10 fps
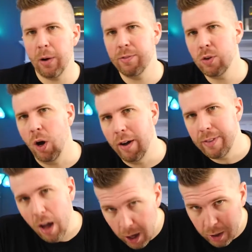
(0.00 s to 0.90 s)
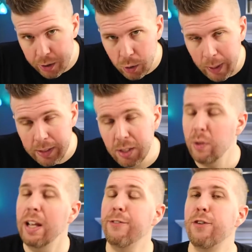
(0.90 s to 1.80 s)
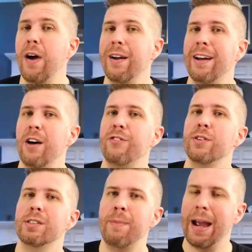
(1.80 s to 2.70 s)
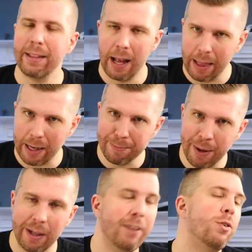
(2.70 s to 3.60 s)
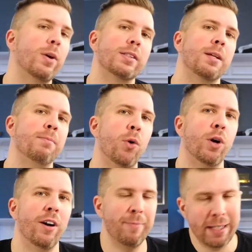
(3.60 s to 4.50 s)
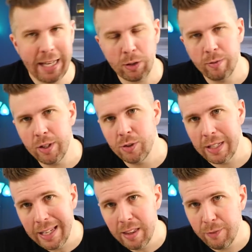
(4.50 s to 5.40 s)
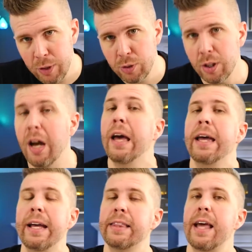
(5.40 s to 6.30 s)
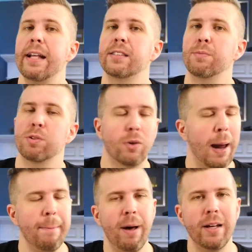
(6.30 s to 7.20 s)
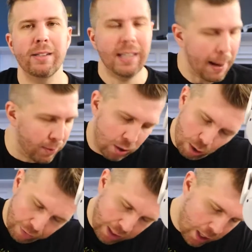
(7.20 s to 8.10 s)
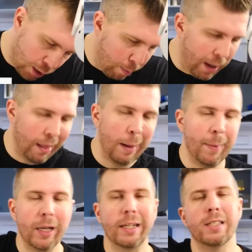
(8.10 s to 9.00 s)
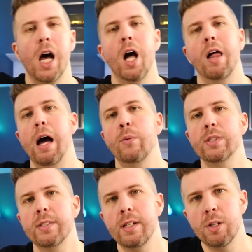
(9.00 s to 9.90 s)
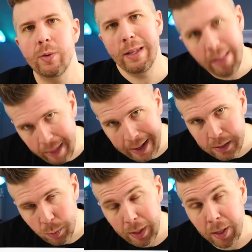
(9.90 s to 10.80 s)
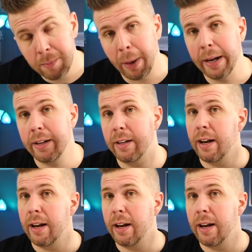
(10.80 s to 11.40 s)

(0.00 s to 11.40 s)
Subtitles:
review of the Oculus Quest 2. If you found it helpful, smack that like button. And if you want to see more of my tech reviews in the future, hit that subscribe button, tap the notification bell, and mark it to all. I will see you in the next one. Brandon